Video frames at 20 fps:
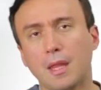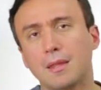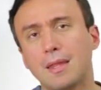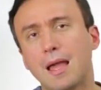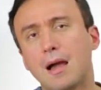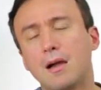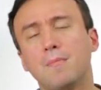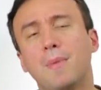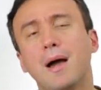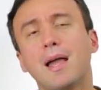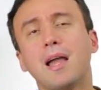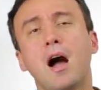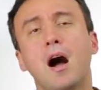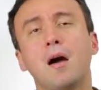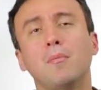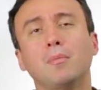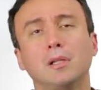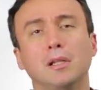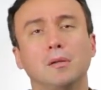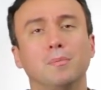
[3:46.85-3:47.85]
Now, in my
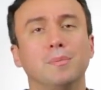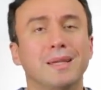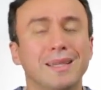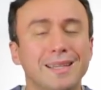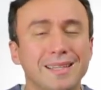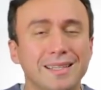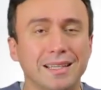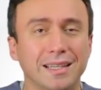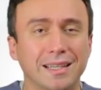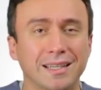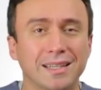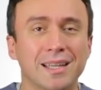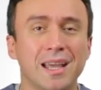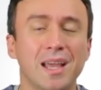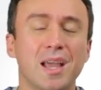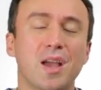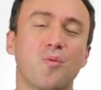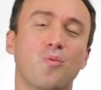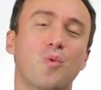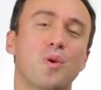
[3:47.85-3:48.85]
humble opinion,
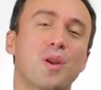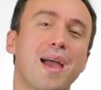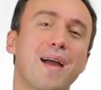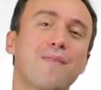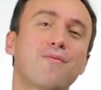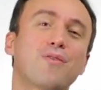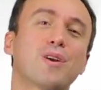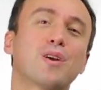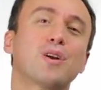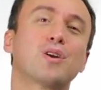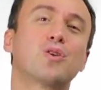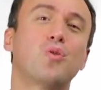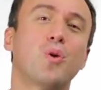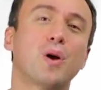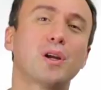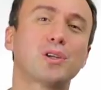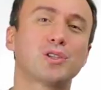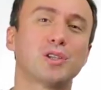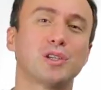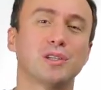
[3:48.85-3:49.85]
whenever a
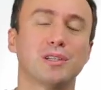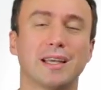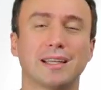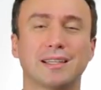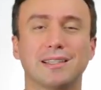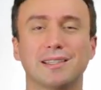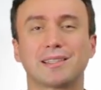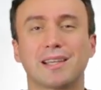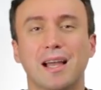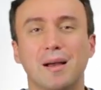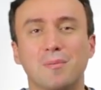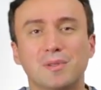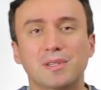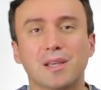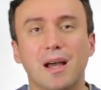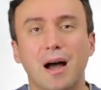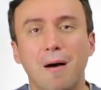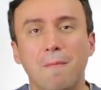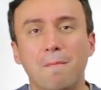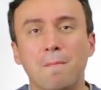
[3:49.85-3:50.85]
question like this comes
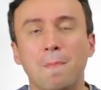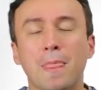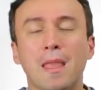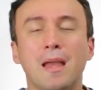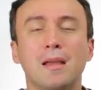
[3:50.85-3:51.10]
up,